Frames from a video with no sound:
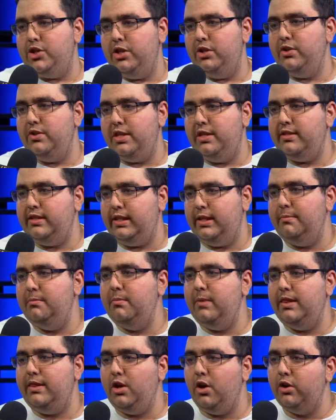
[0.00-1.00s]
to the
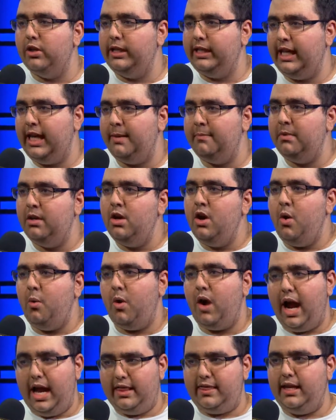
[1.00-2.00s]
team in the early game
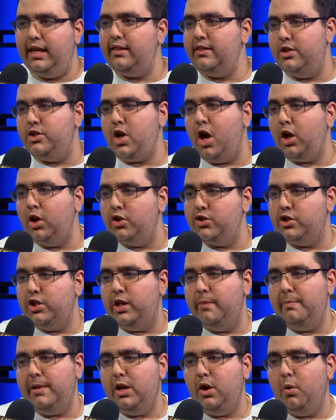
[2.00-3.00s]
where I think the jungler is going
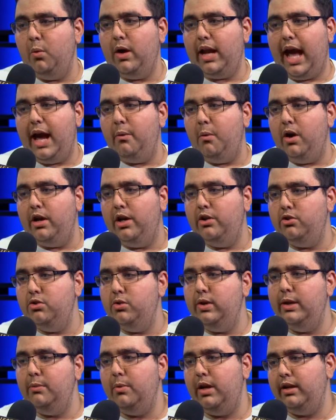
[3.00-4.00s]
to be or what I want to
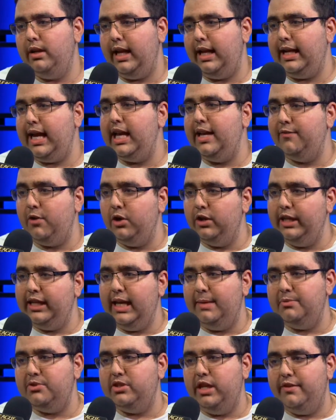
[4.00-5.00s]
do and what like kind of early
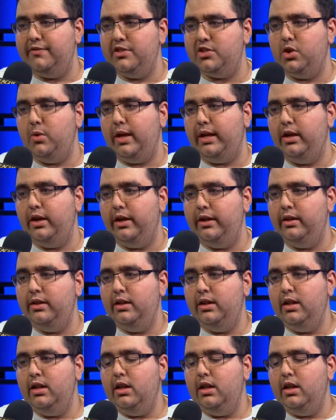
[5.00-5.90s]
game stuff is going on.